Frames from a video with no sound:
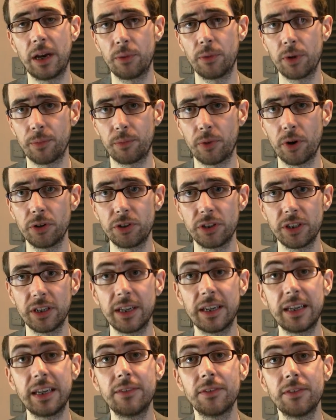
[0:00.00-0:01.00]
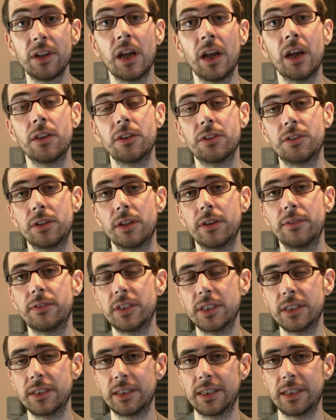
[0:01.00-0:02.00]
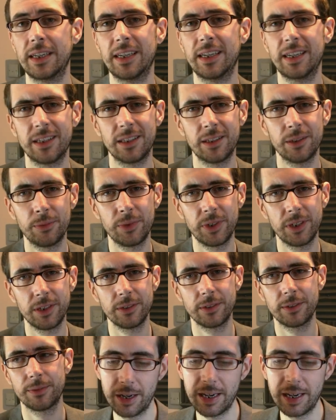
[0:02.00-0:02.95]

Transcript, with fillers: how we approach it, and even the services that we use.